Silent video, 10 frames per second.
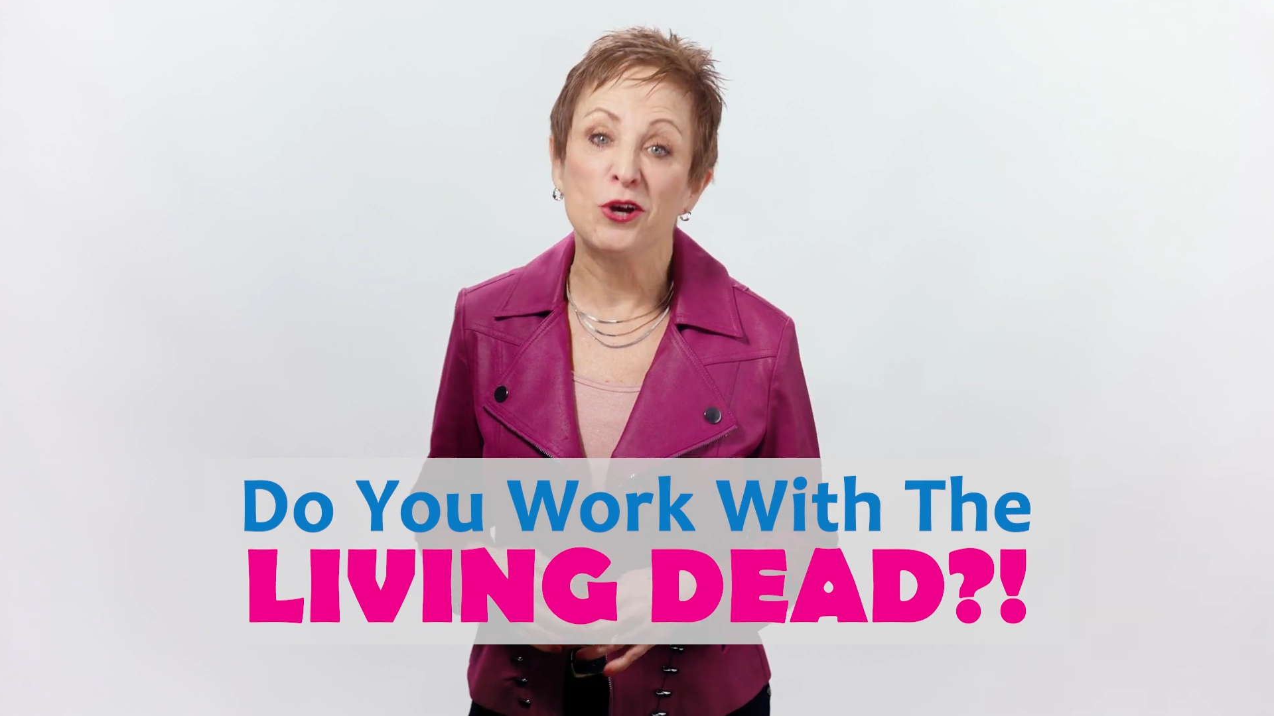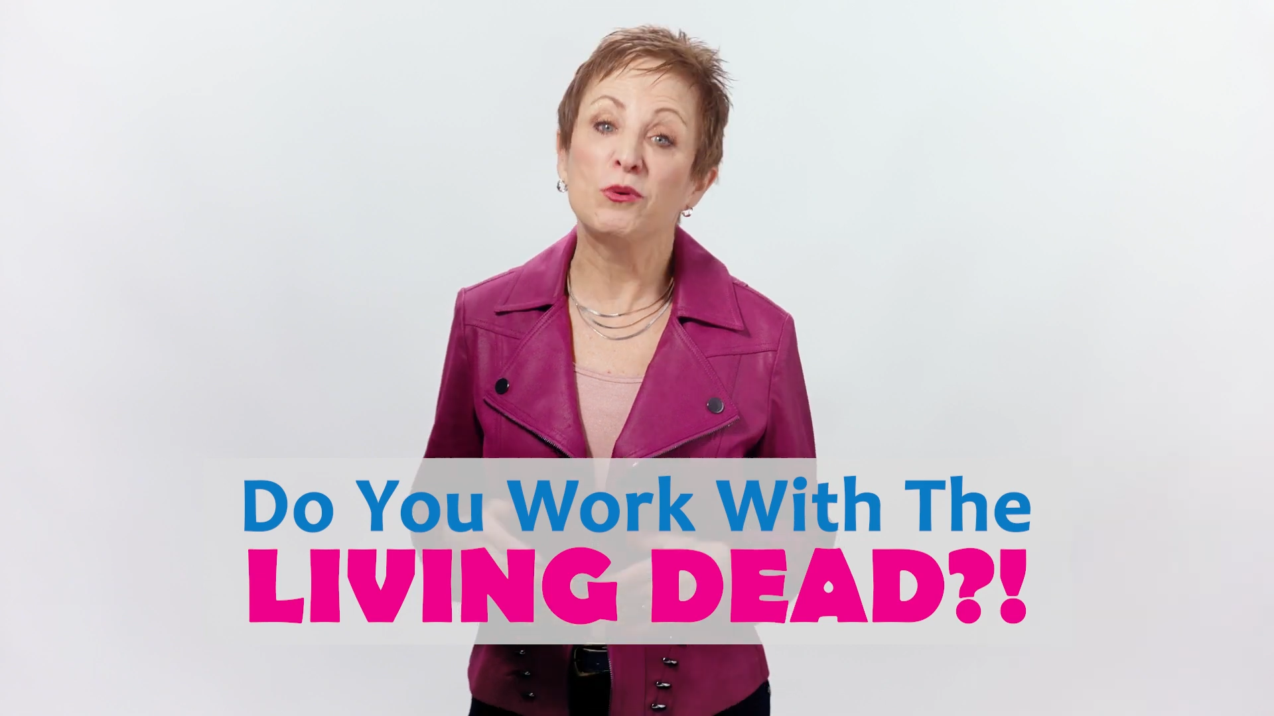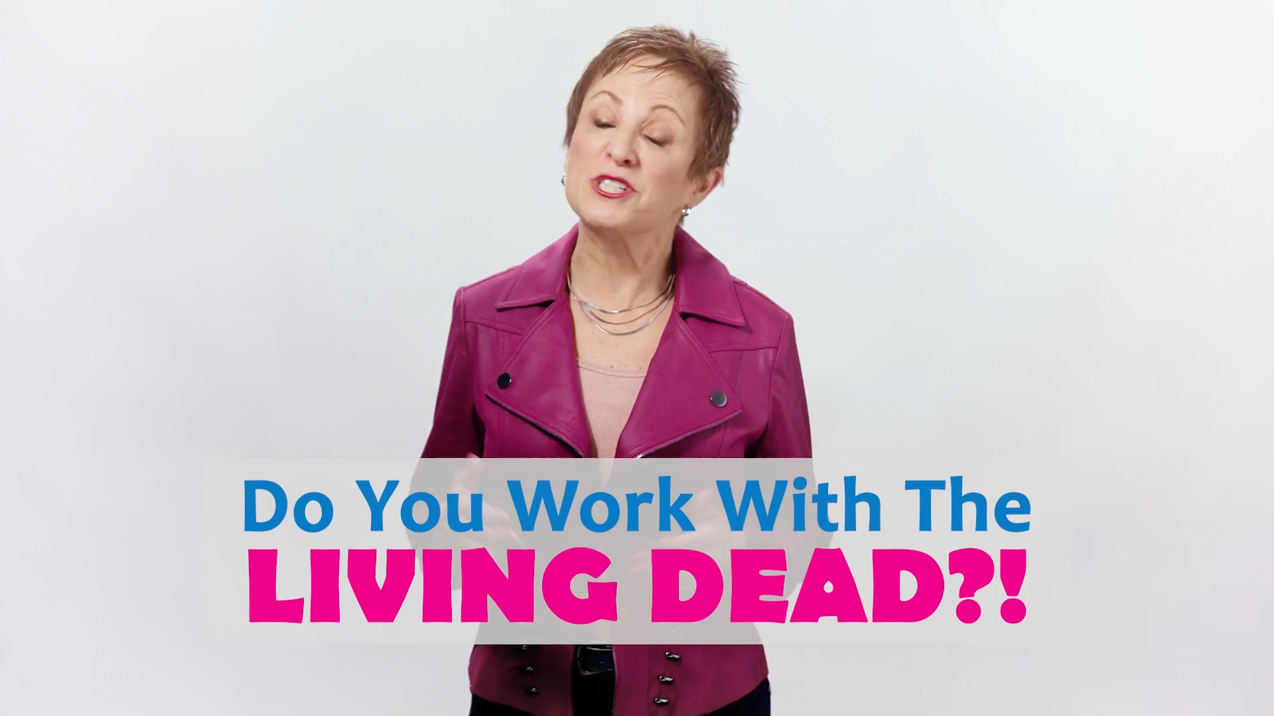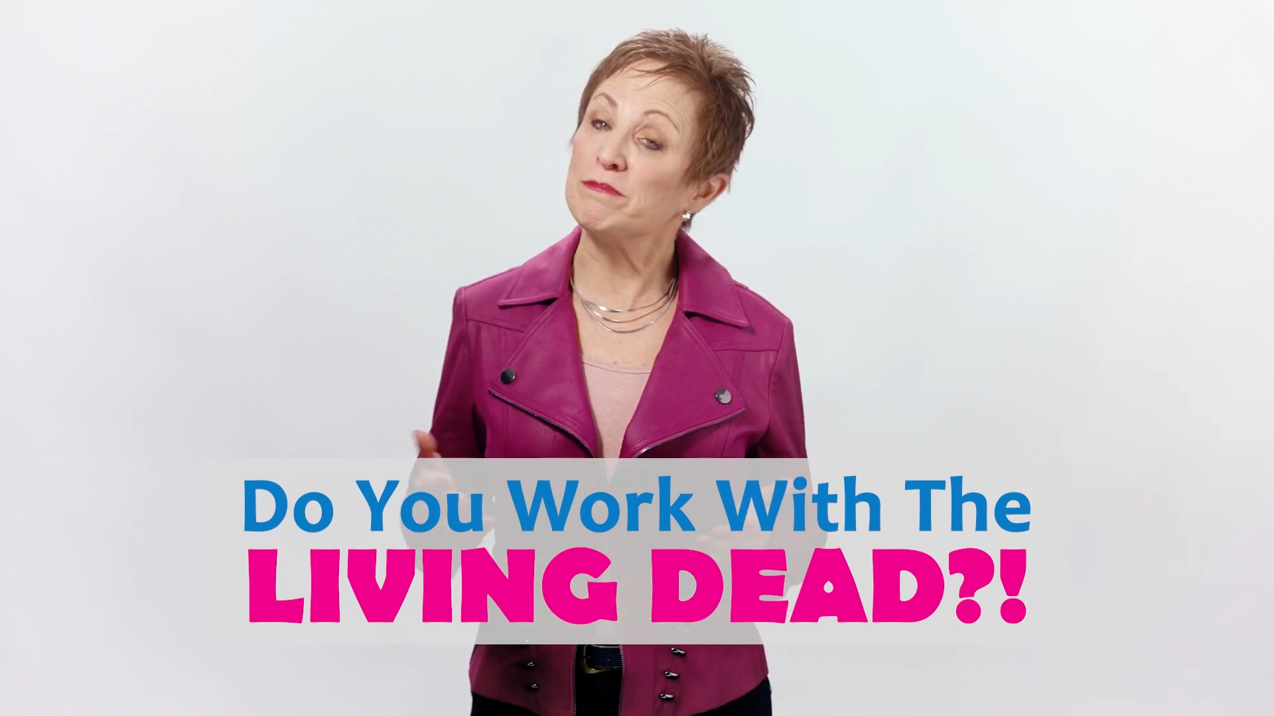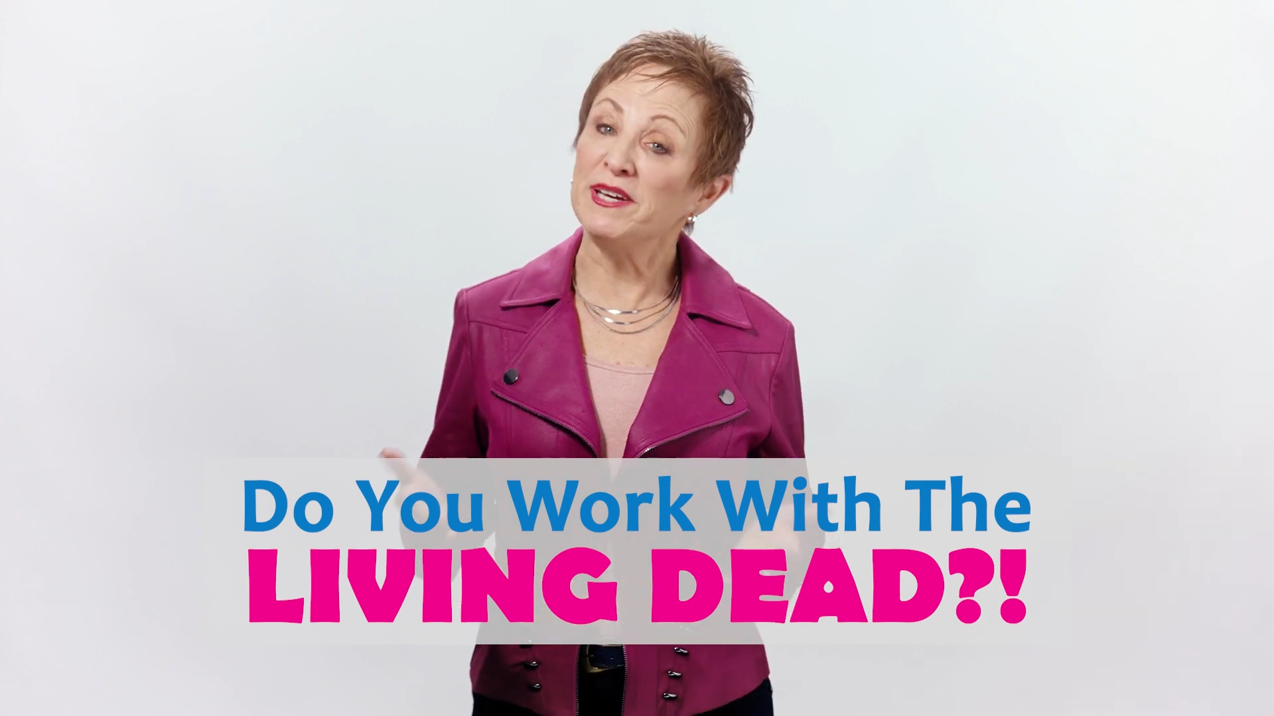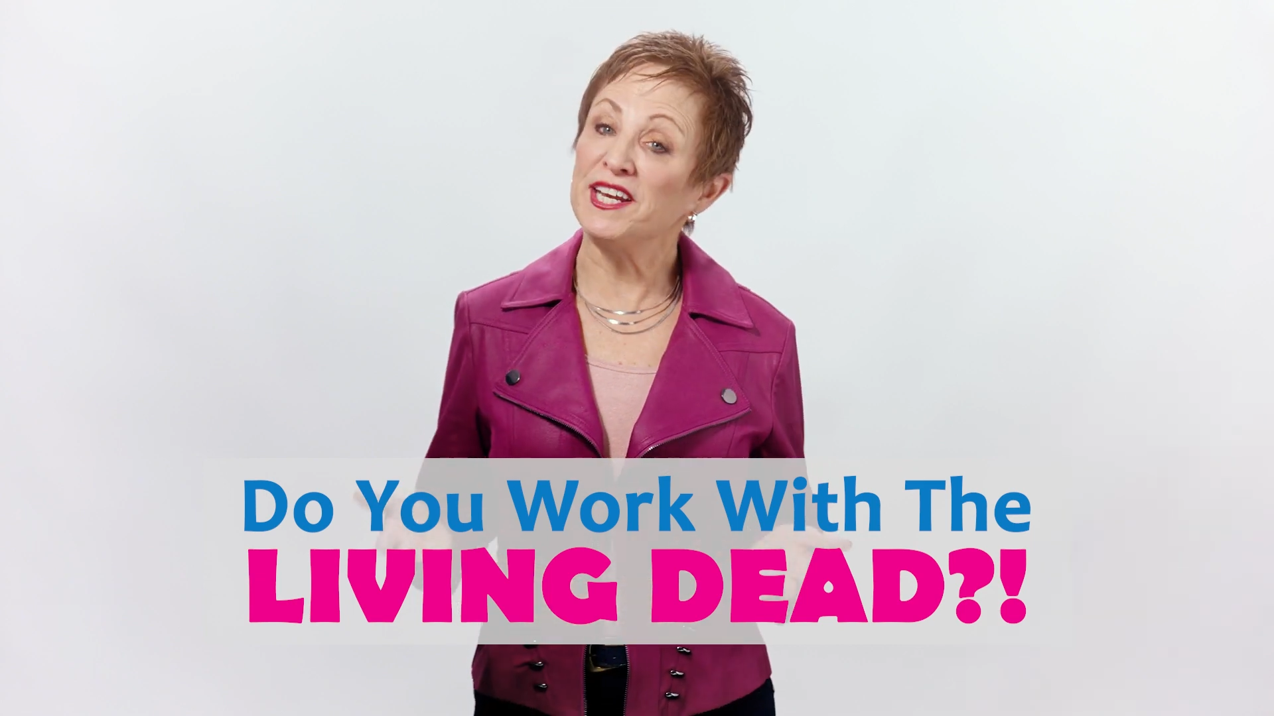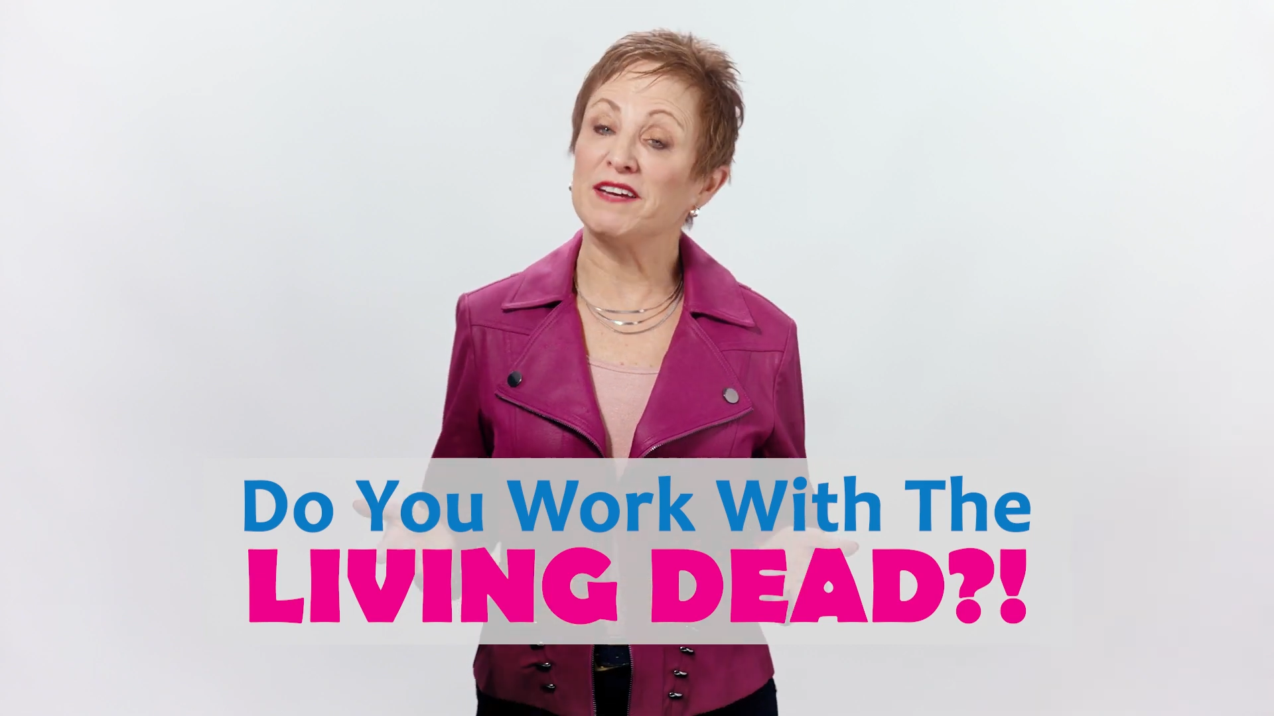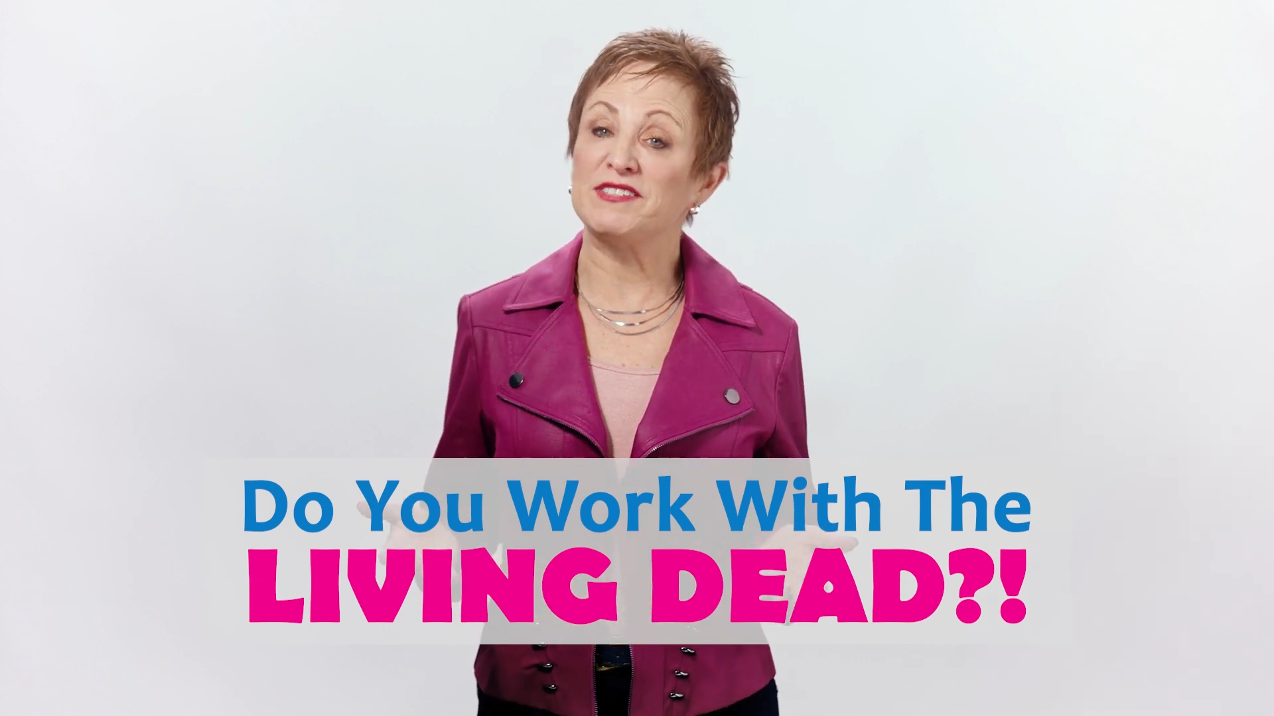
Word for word: which many